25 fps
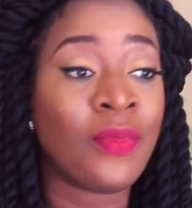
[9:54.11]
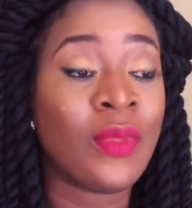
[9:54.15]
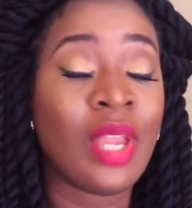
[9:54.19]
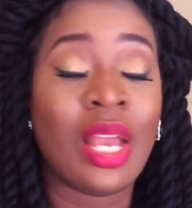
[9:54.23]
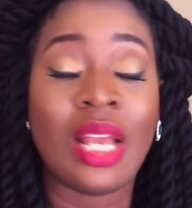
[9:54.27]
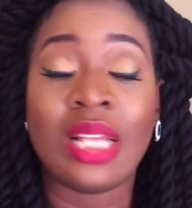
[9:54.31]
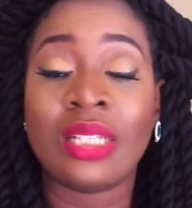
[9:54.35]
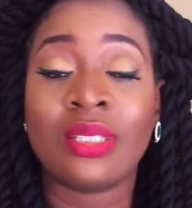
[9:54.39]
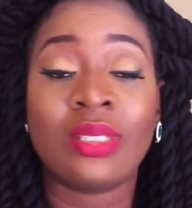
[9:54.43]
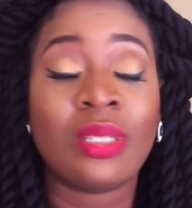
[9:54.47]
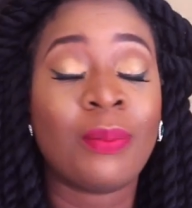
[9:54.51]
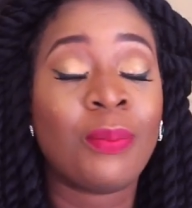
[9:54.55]

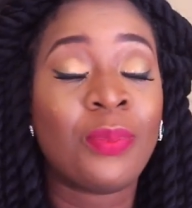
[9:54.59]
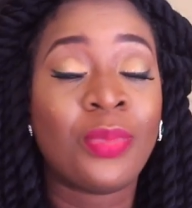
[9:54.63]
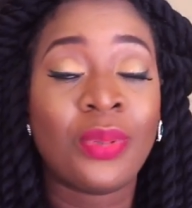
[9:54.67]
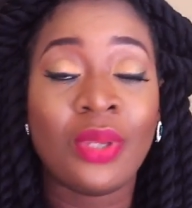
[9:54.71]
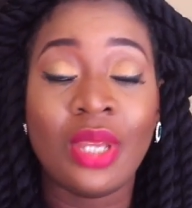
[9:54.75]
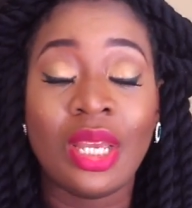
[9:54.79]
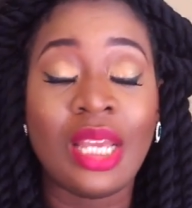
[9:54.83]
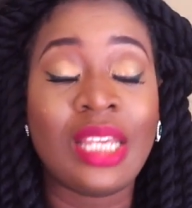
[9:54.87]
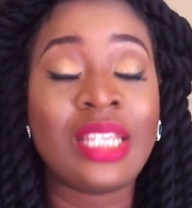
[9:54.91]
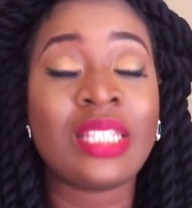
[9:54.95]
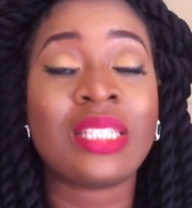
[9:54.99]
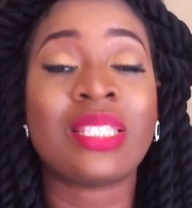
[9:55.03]
And
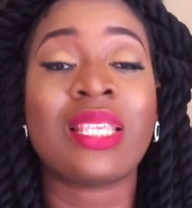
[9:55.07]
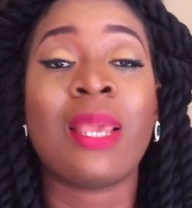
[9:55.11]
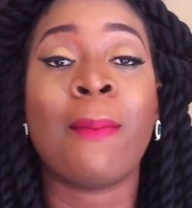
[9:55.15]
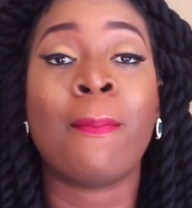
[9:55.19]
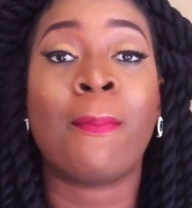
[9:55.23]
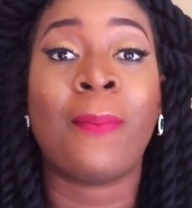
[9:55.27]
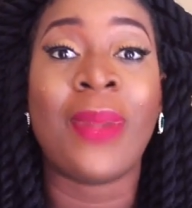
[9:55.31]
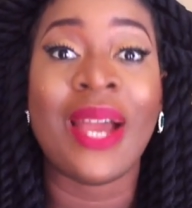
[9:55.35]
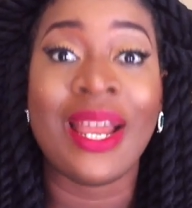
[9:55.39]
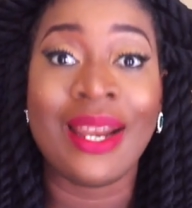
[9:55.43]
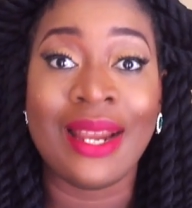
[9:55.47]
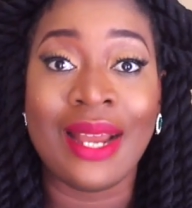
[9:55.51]
it's
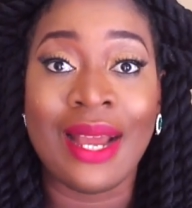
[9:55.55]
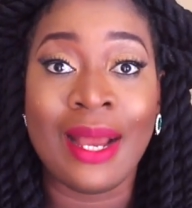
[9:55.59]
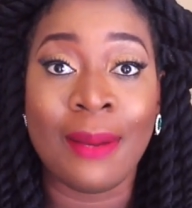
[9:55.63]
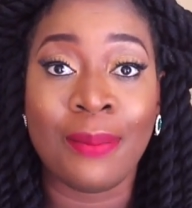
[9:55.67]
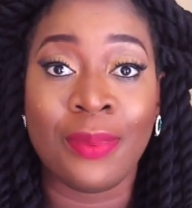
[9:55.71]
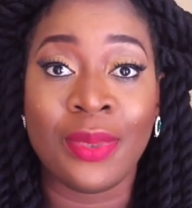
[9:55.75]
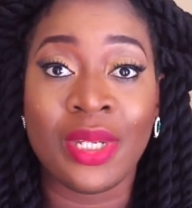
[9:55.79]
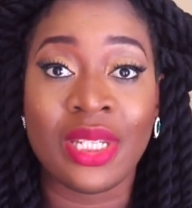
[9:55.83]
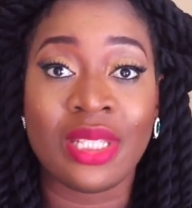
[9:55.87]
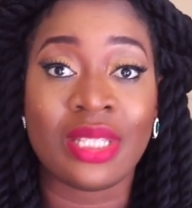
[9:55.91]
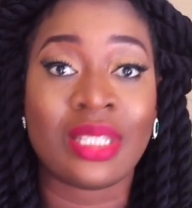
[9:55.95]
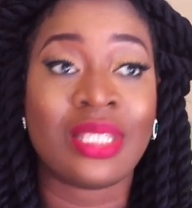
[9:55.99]
a bad
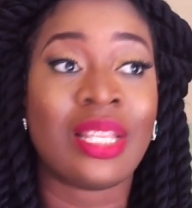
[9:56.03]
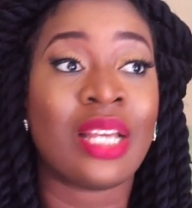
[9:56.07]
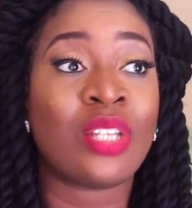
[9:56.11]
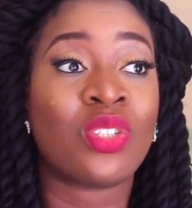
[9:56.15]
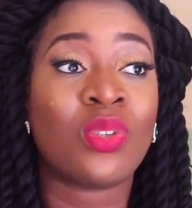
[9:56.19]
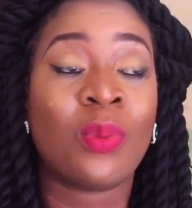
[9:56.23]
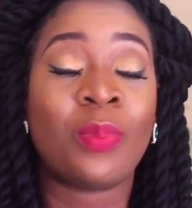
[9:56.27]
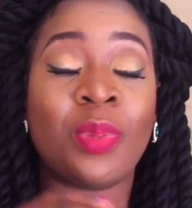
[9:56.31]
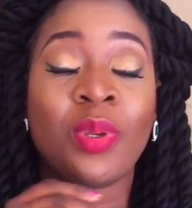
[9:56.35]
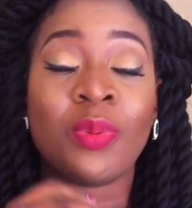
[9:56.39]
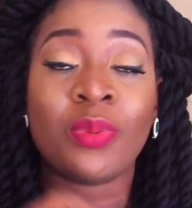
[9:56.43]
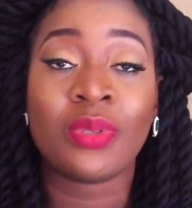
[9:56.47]
habit that
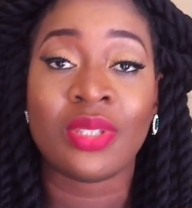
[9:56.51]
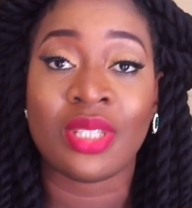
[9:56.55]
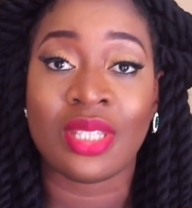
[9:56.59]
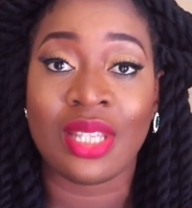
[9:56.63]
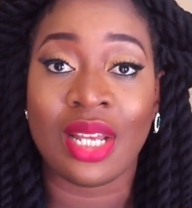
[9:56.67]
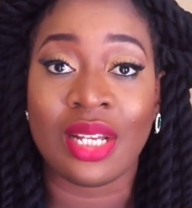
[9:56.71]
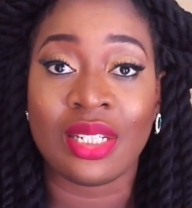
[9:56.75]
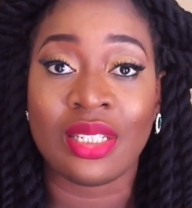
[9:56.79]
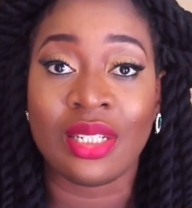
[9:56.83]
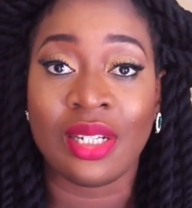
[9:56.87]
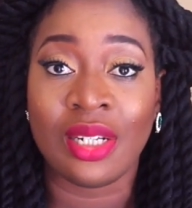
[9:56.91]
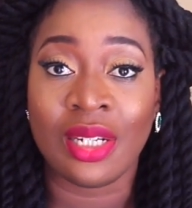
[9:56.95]
some people
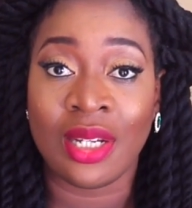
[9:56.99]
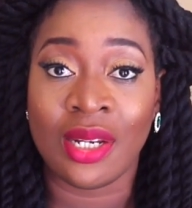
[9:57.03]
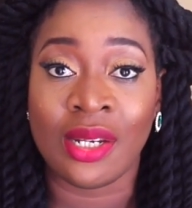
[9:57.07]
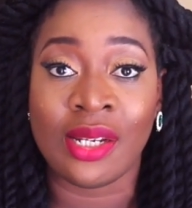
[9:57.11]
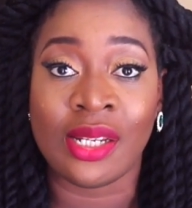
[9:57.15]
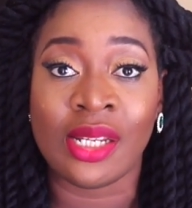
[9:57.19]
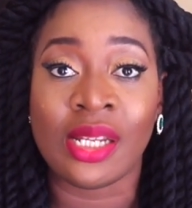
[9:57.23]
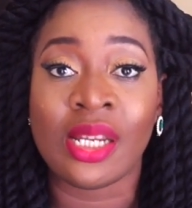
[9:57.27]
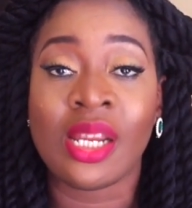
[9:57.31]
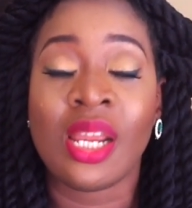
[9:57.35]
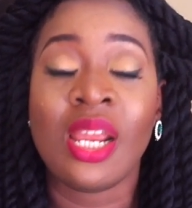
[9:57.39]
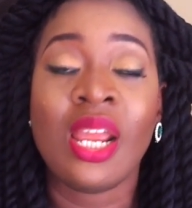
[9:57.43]
start
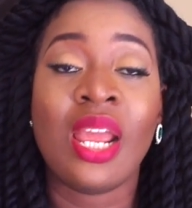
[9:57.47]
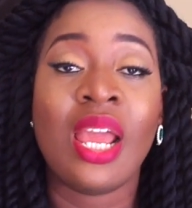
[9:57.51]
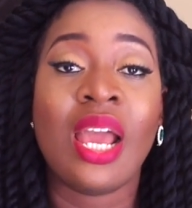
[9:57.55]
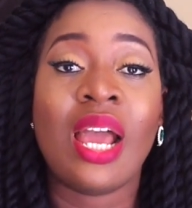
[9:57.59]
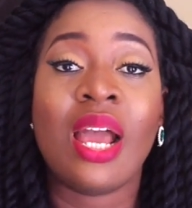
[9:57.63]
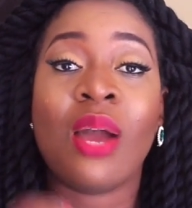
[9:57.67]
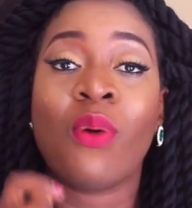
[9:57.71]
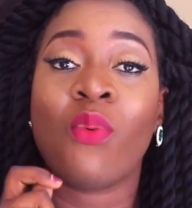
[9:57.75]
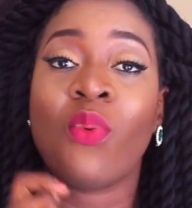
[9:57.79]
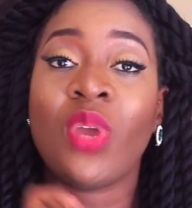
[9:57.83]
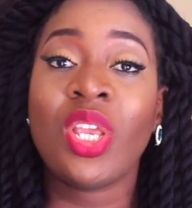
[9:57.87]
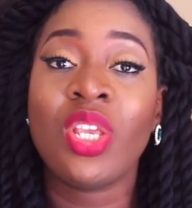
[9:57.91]
early,
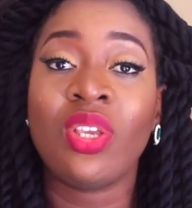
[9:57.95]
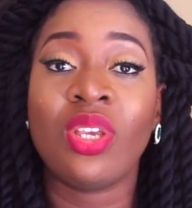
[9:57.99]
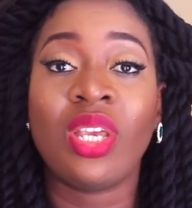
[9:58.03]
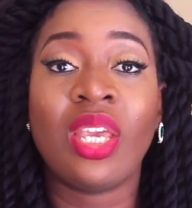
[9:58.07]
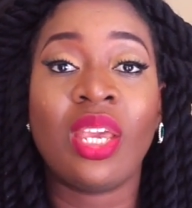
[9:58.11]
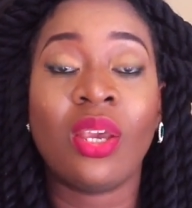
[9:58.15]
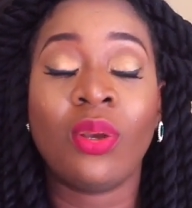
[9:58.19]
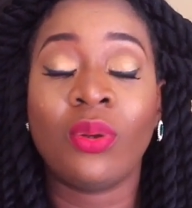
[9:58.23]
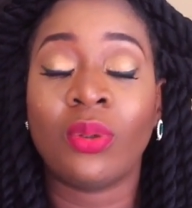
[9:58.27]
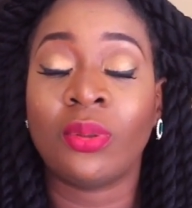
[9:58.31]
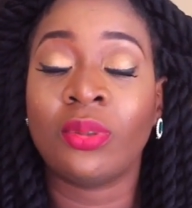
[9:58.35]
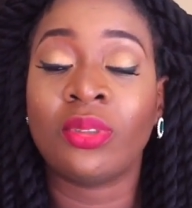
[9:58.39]
and when you
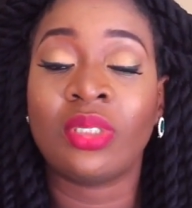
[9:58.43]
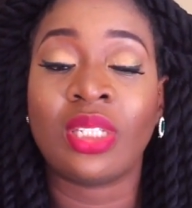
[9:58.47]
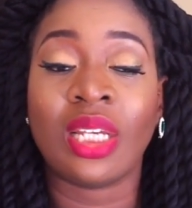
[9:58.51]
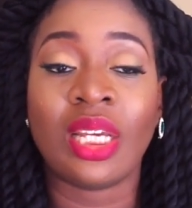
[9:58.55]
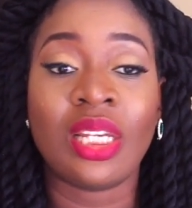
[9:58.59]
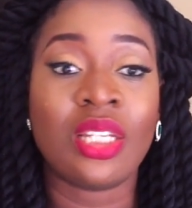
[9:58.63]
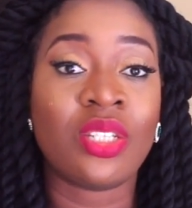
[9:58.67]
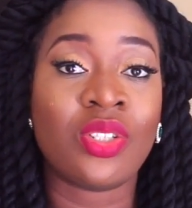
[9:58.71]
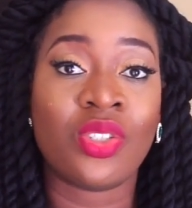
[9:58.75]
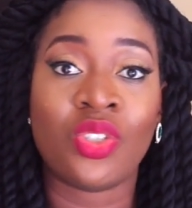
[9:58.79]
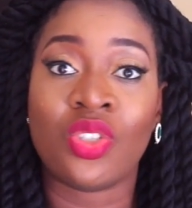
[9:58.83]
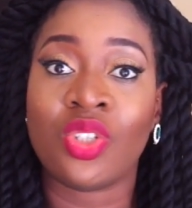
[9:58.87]
get older,
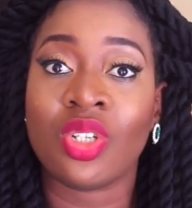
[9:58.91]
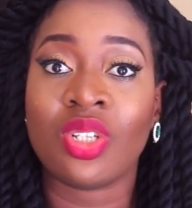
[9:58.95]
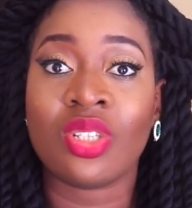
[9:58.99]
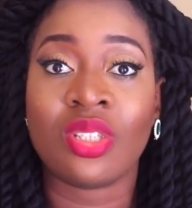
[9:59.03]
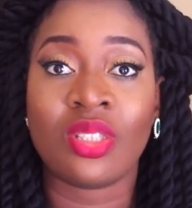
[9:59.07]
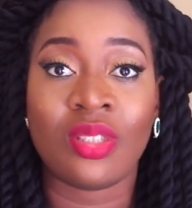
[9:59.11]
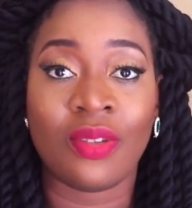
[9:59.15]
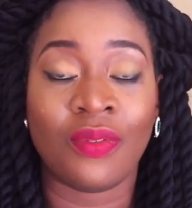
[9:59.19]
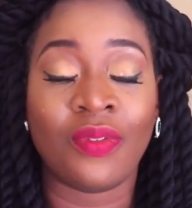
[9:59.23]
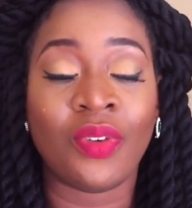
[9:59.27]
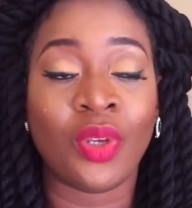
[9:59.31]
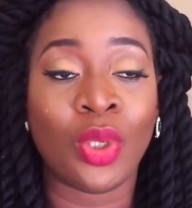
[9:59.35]
it's
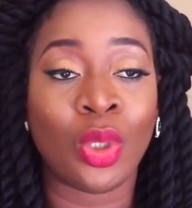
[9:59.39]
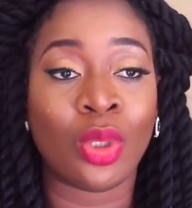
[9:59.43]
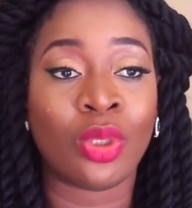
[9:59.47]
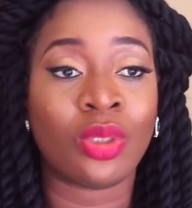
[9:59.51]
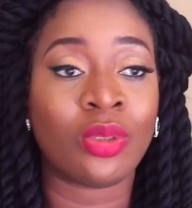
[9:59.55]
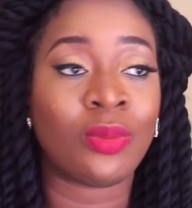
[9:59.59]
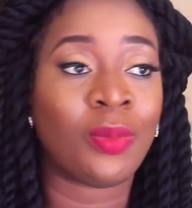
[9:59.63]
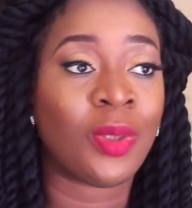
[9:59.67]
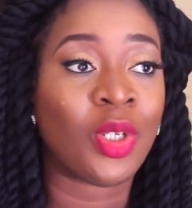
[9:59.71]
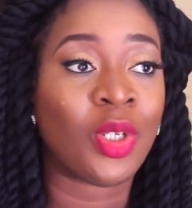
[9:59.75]
just difficult